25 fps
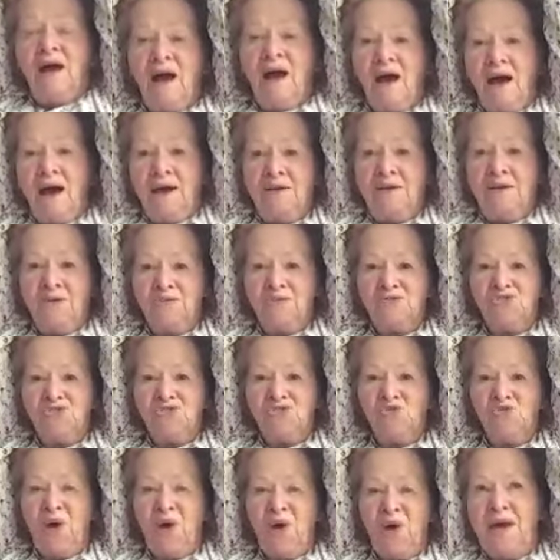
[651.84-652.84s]
I don't
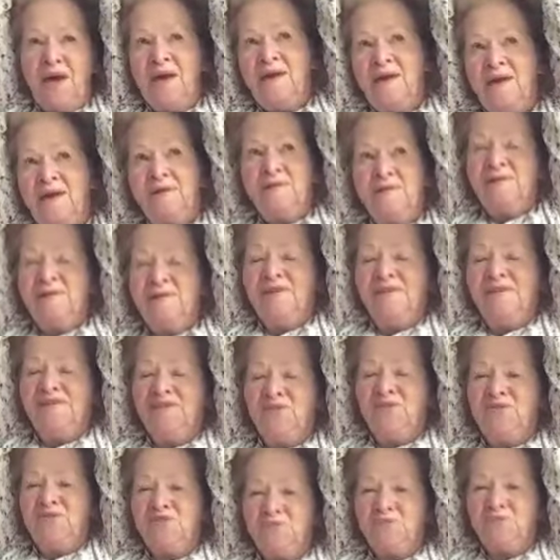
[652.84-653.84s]
sway and
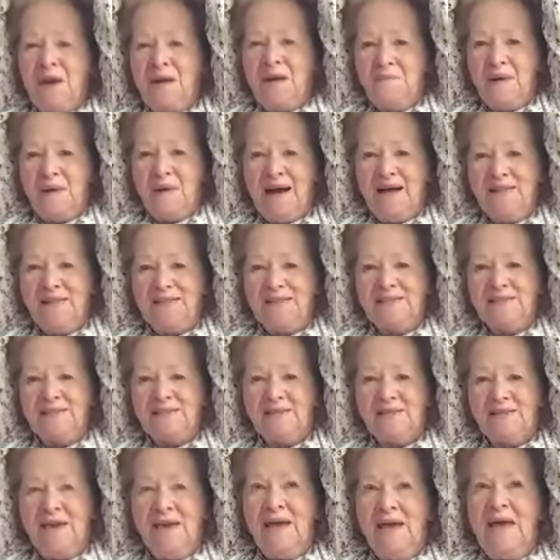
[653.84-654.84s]
lose my balance.